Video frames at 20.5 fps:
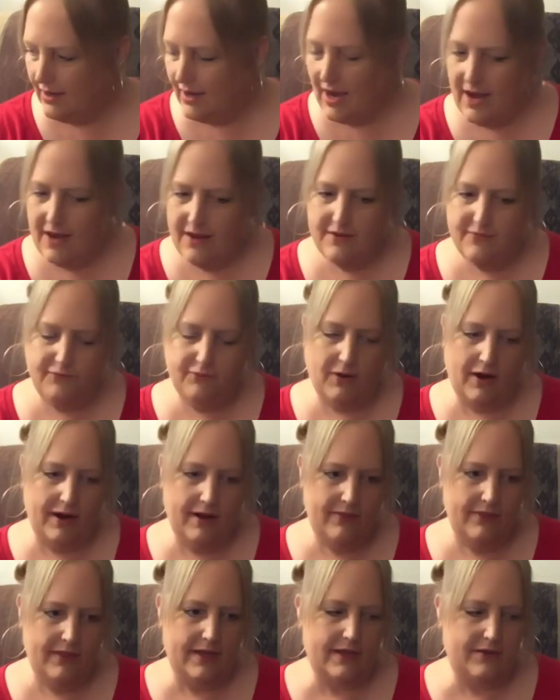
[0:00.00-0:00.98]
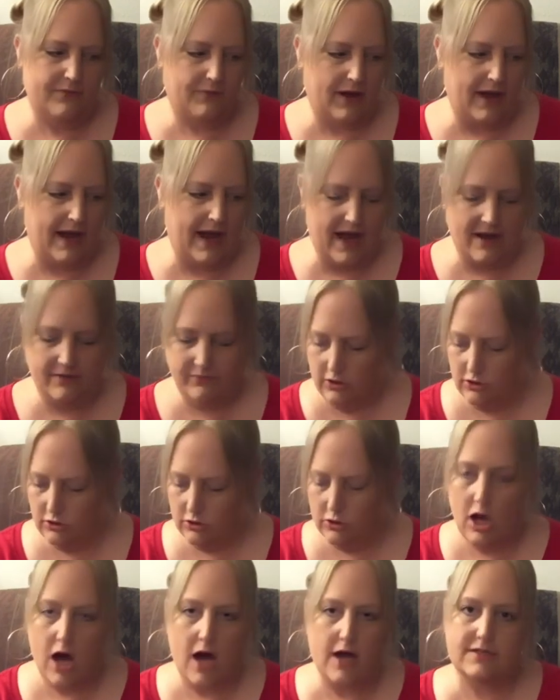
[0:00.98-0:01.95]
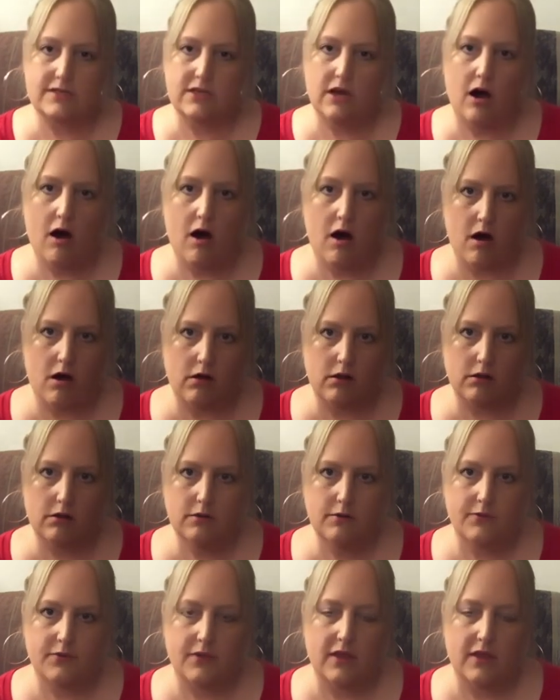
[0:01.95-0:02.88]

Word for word: I find that if I have a lot to haul